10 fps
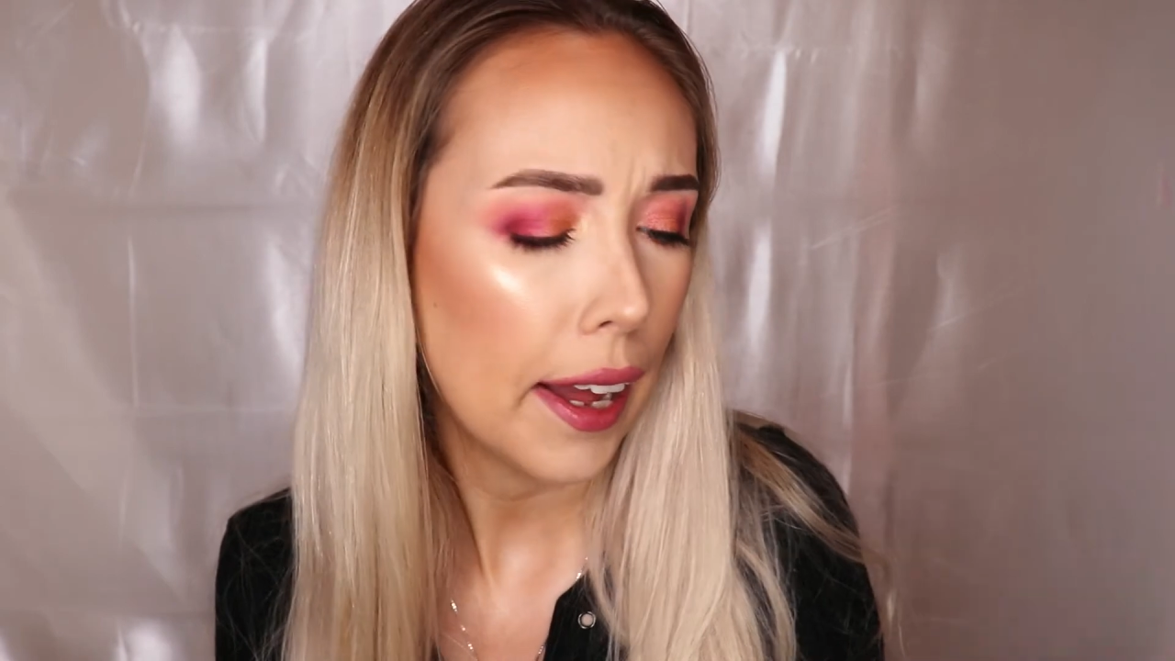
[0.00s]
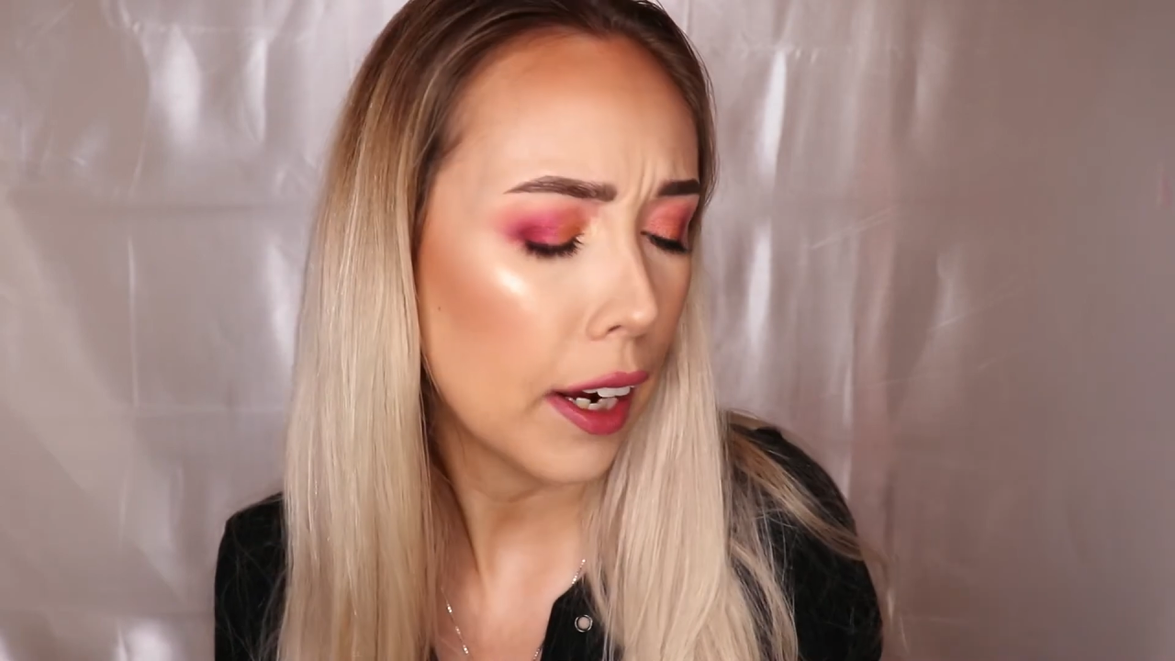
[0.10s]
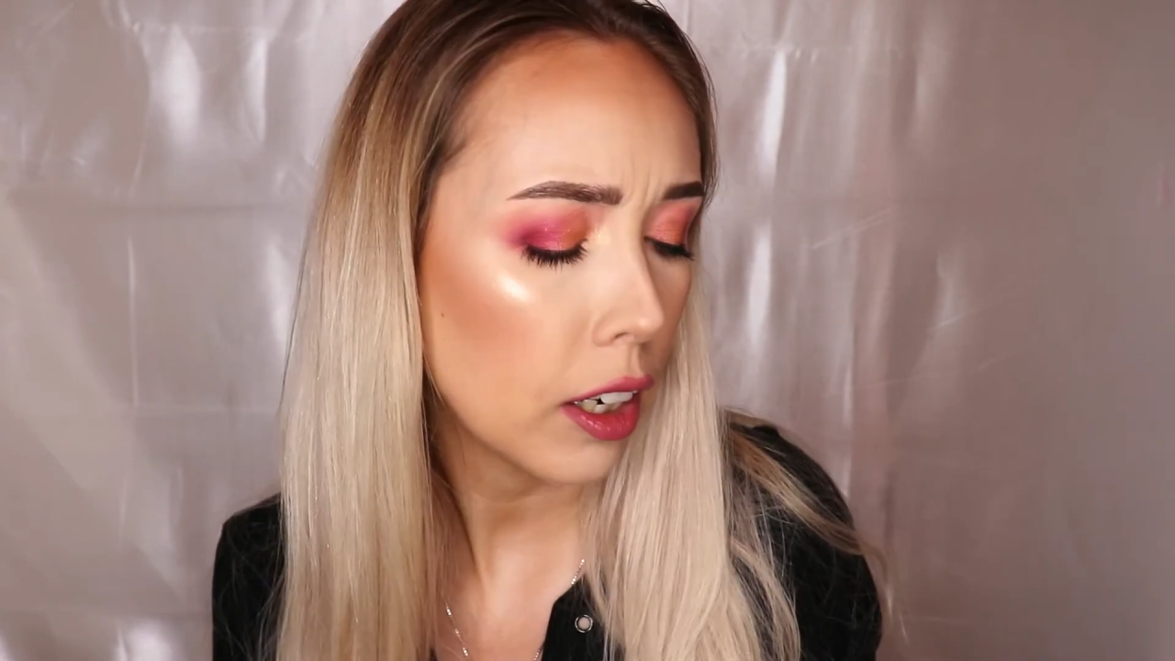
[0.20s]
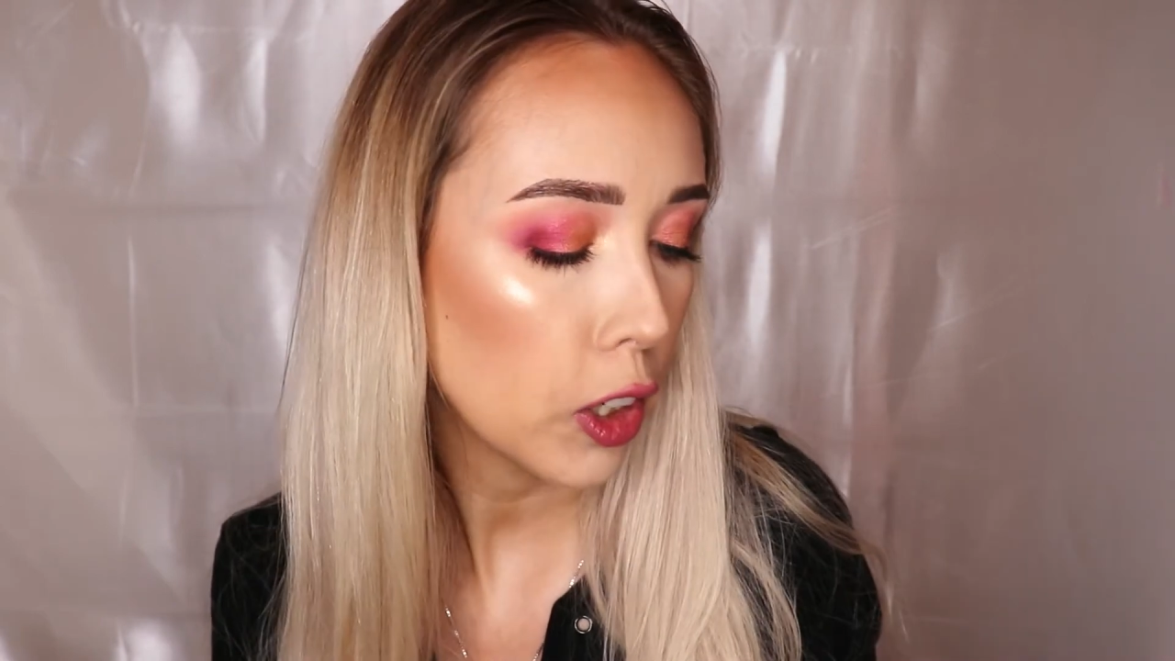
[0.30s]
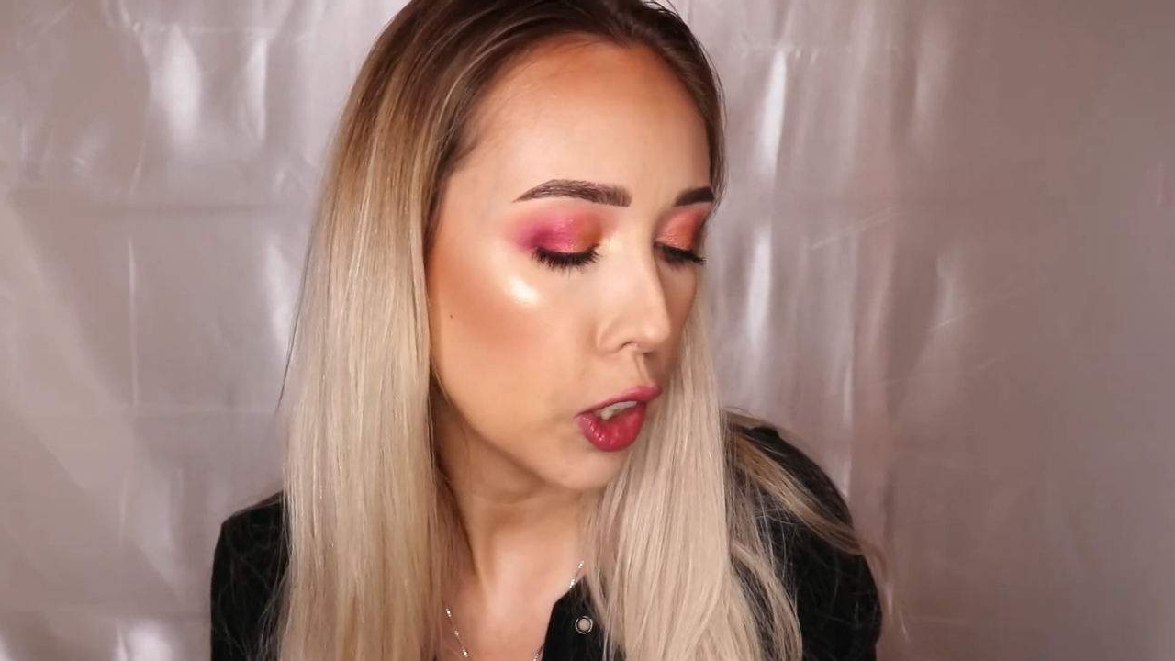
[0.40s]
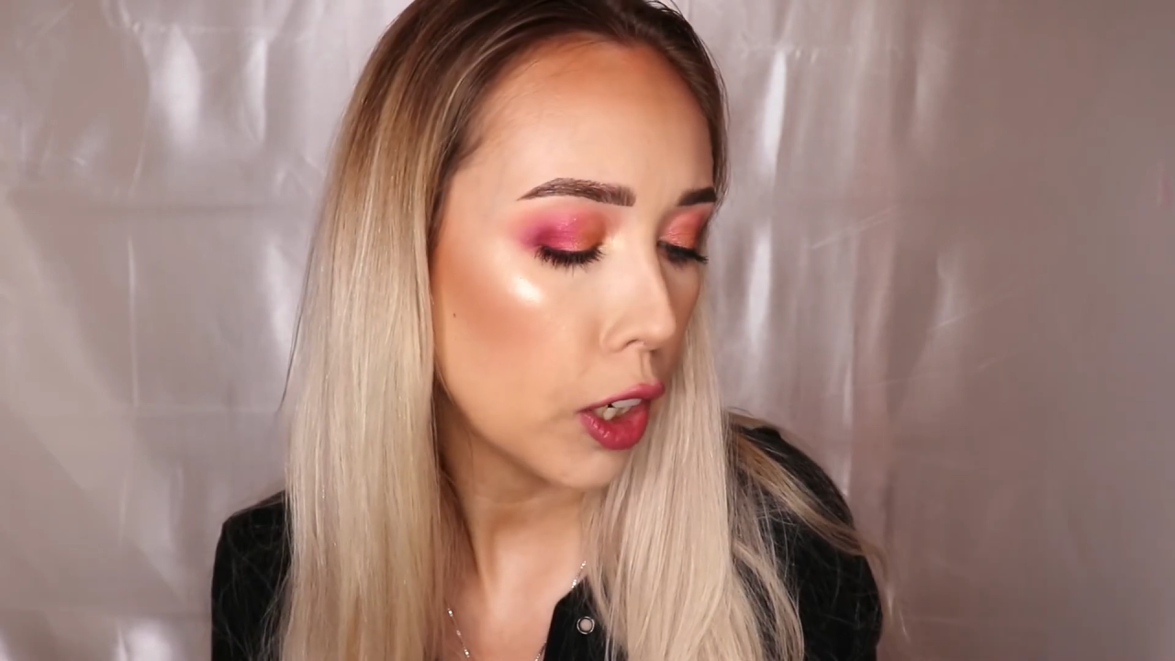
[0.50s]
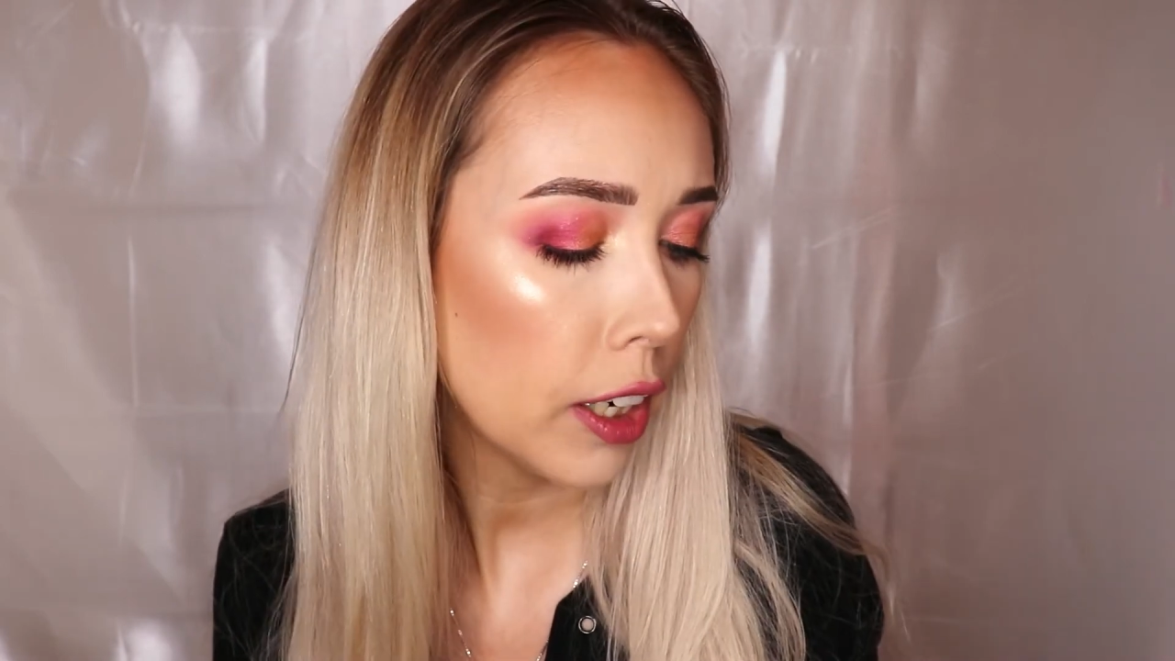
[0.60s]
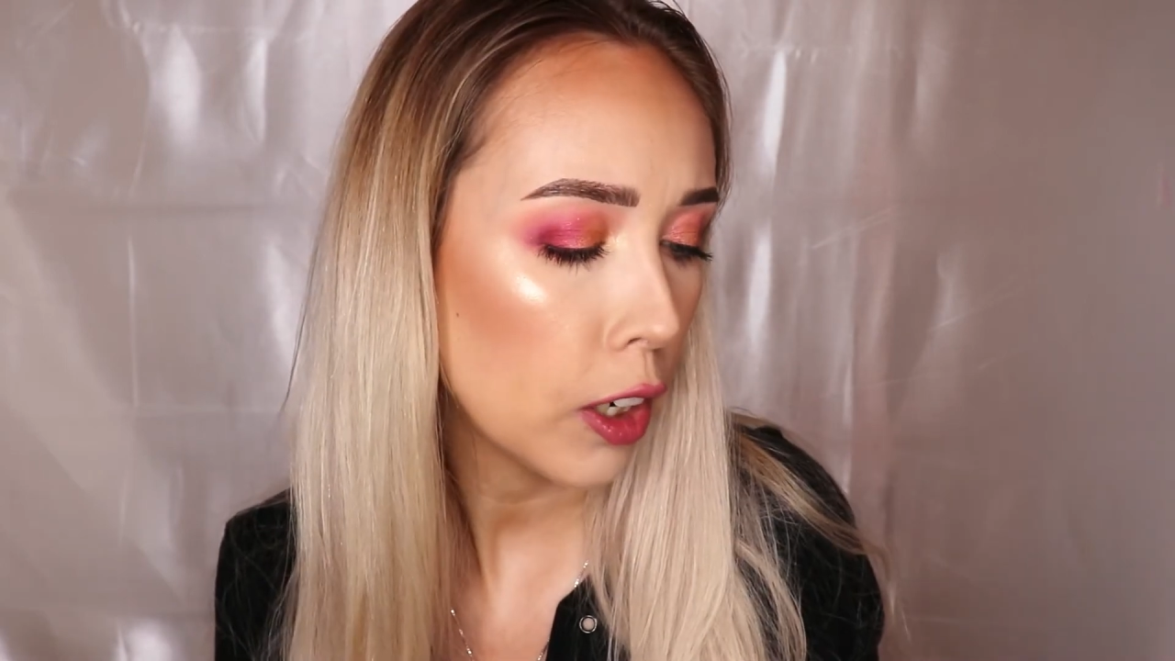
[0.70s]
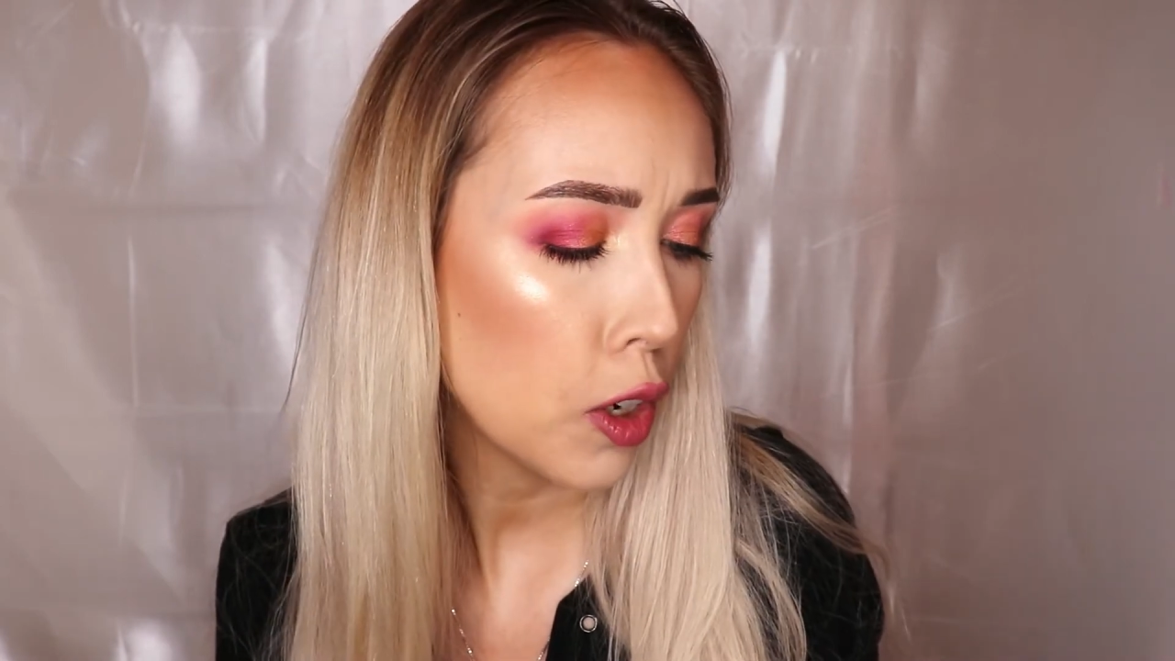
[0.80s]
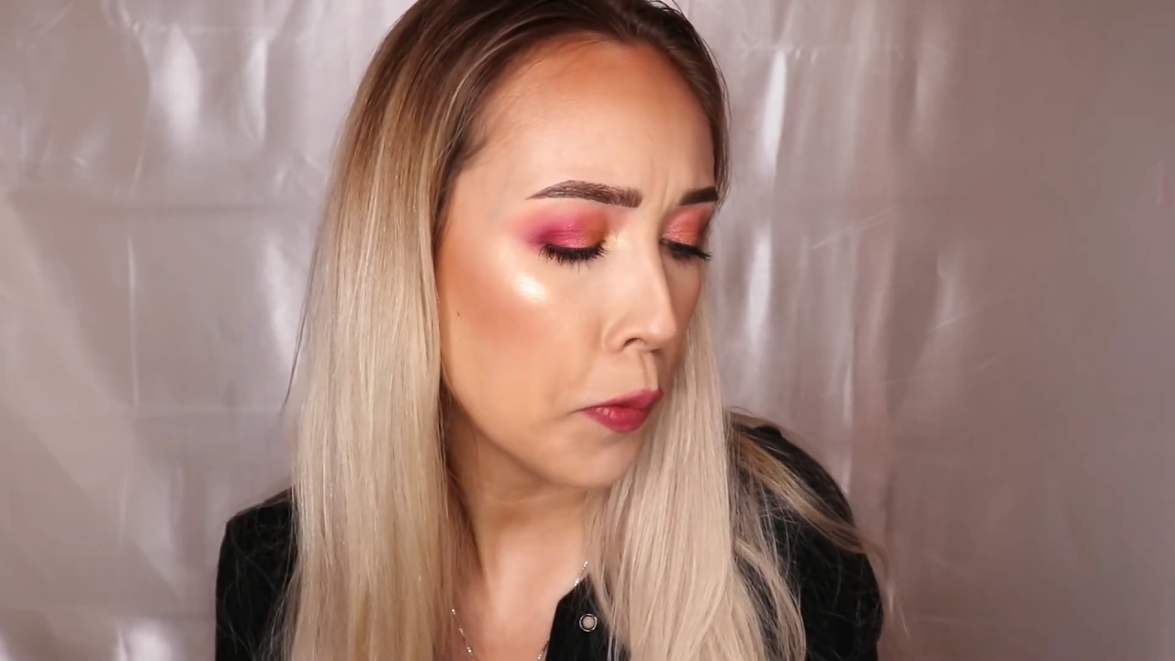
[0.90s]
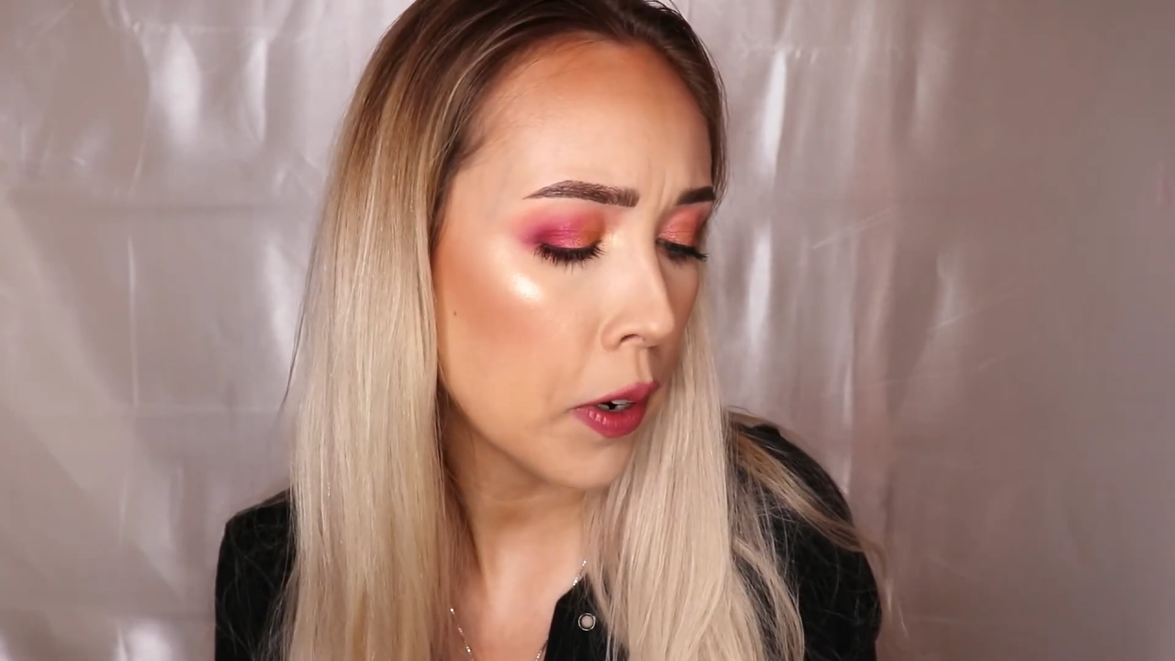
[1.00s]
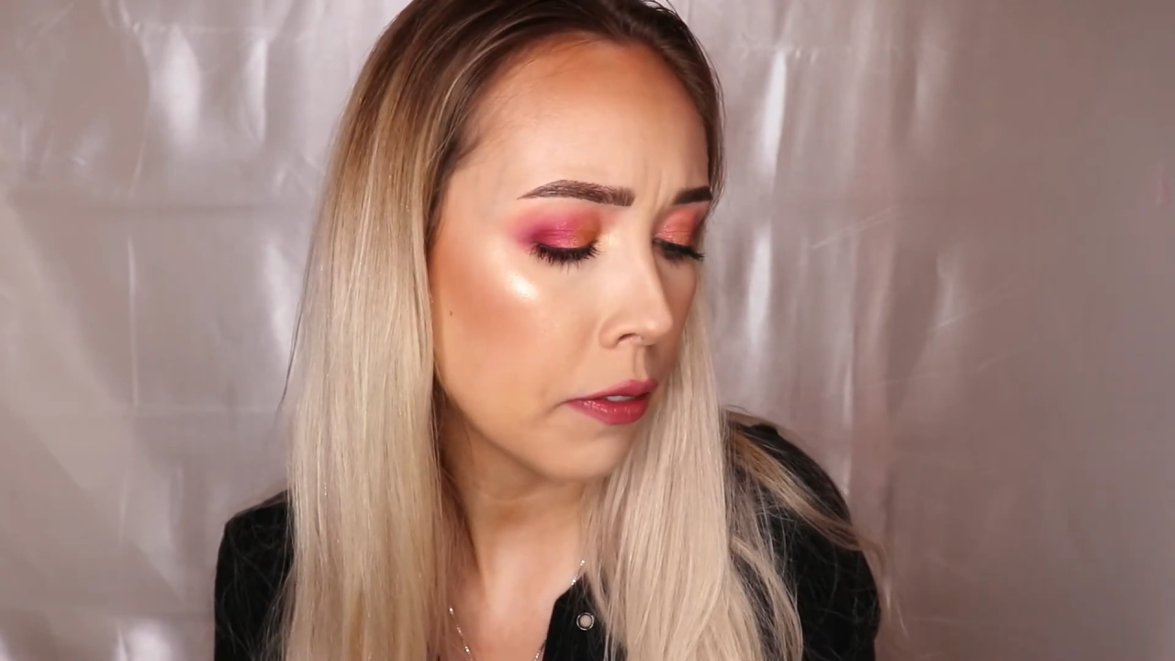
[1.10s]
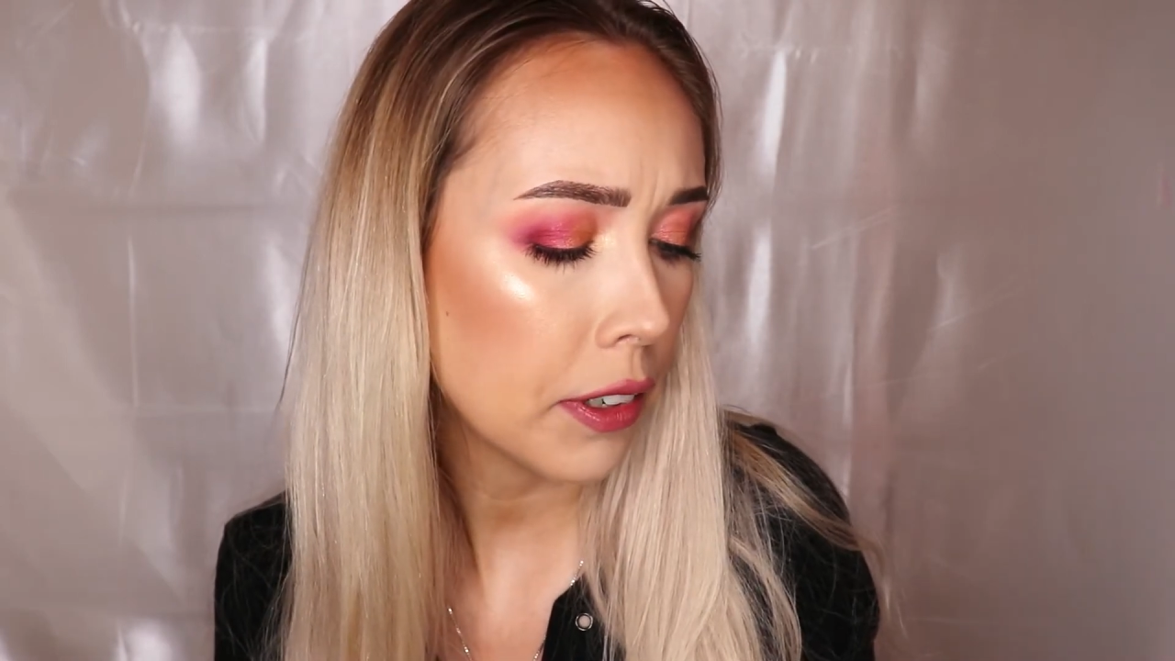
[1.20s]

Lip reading: you got a coupon